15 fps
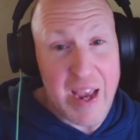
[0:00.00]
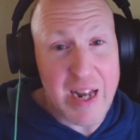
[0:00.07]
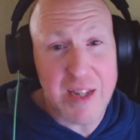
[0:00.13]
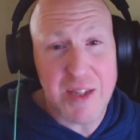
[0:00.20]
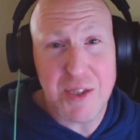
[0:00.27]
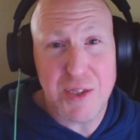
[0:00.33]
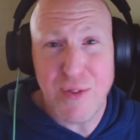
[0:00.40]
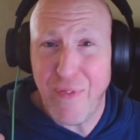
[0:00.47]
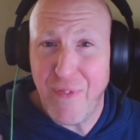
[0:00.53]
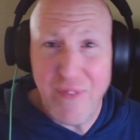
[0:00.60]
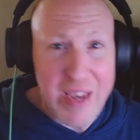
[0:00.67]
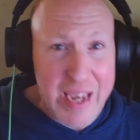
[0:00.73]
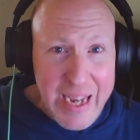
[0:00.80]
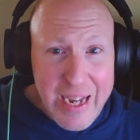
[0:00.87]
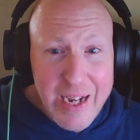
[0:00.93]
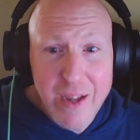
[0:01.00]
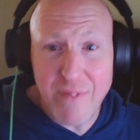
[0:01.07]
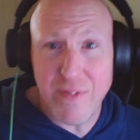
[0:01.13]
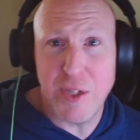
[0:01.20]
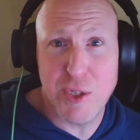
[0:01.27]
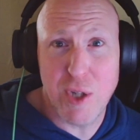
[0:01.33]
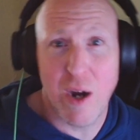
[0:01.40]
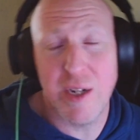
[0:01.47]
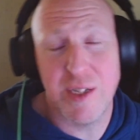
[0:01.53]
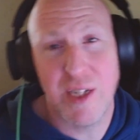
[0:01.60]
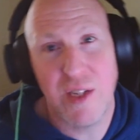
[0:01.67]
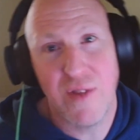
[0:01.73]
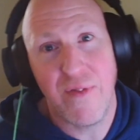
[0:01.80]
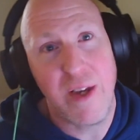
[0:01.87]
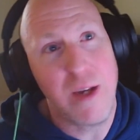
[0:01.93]
of this feed, of this
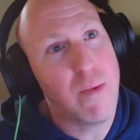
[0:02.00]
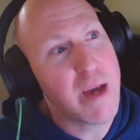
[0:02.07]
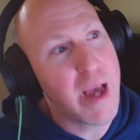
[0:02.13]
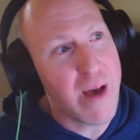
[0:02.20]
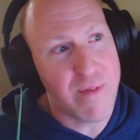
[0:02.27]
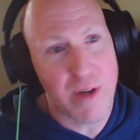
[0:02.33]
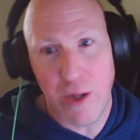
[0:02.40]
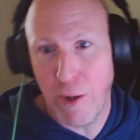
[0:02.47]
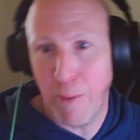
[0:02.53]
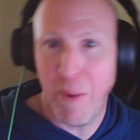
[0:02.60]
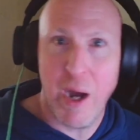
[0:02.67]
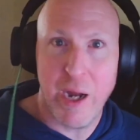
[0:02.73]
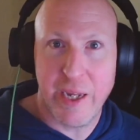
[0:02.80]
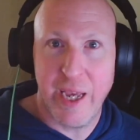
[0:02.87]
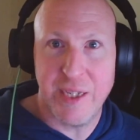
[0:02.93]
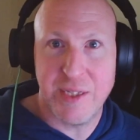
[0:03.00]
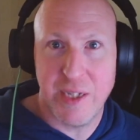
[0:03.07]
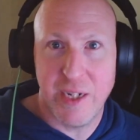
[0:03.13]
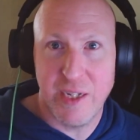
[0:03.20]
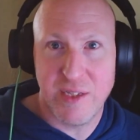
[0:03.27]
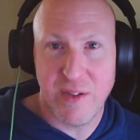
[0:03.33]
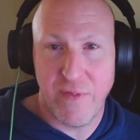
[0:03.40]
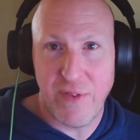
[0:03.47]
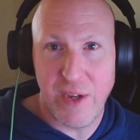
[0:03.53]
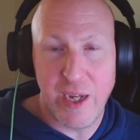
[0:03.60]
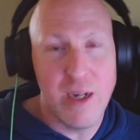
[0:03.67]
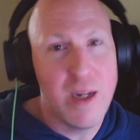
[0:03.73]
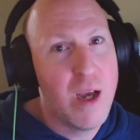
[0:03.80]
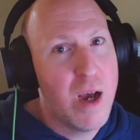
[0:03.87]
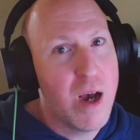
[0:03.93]
RSS feed, we have another podcast that hits the
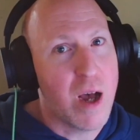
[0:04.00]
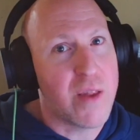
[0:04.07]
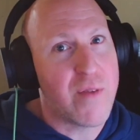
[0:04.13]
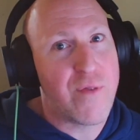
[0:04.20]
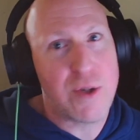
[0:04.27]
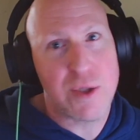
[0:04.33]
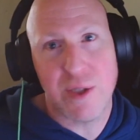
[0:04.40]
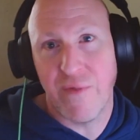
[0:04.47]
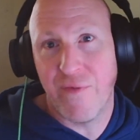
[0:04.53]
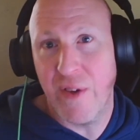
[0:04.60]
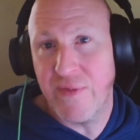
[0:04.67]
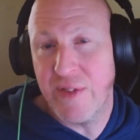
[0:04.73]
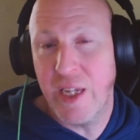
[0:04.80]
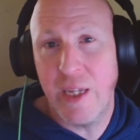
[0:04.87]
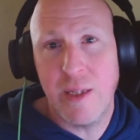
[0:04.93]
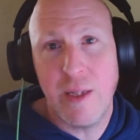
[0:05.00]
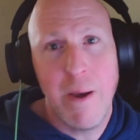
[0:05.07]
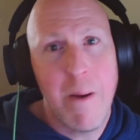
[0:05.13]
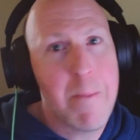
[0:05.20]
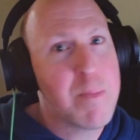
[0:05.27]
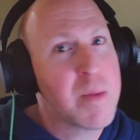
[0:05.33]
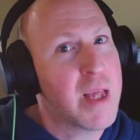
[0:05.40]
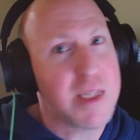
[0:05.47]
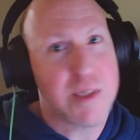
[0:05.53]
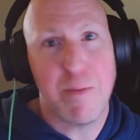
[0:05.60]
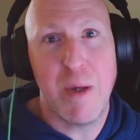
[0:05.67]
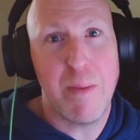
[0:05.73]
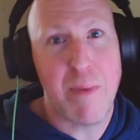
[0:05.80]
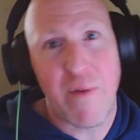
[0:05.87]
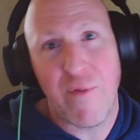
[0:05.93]
feed on the 1st and the 15th. That's
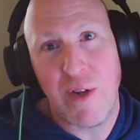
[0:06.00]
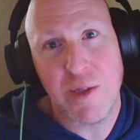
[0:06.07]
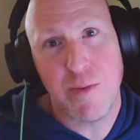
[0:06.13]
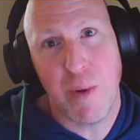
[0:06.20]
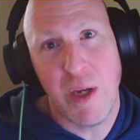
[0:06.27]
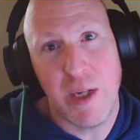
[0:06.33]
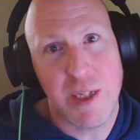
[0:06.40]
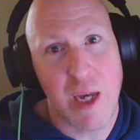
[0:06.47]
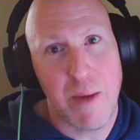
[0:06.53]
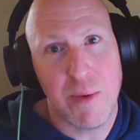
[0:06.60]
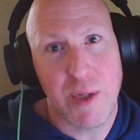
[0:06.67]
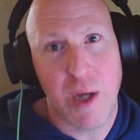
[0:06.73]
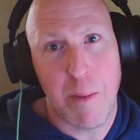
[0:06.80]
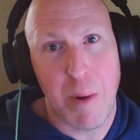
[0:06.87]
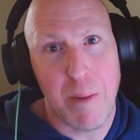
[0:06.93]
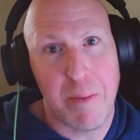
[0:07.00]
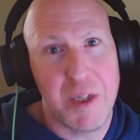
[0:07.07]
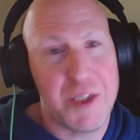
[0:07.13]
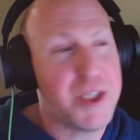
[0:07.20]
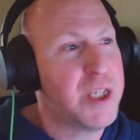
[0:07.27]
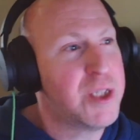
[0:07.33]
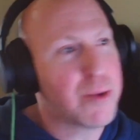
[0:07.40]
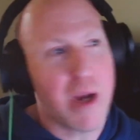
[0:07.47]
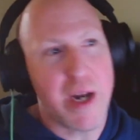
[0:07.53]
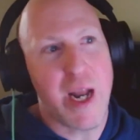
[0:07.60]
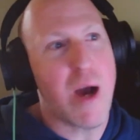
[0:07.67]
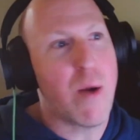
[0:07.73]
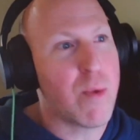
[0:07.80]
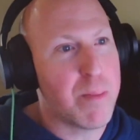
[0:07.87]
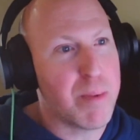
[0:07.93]
me and my friends playing tabletop RPGs. Right
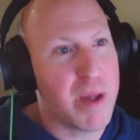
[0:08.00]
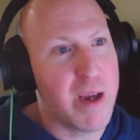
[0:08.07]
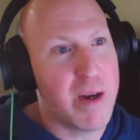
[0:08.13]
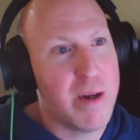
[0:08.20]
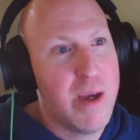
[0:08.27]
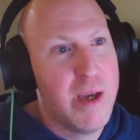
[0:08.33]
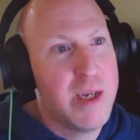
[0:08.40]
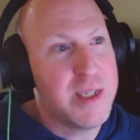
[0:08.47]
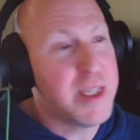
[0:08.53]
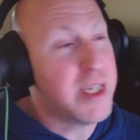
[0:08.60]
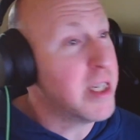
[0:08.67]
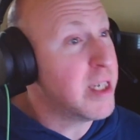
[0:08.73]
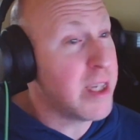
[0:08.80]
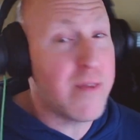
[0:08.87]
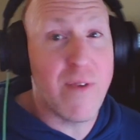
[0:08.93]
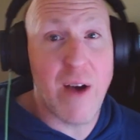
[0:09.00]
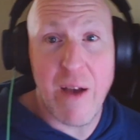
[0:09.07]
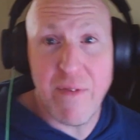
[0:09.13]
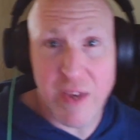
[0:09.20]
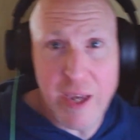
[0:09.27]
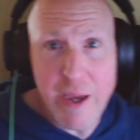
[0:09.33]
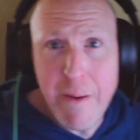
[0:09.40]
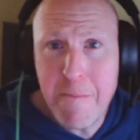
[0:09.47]
now we're playing D&D 5e,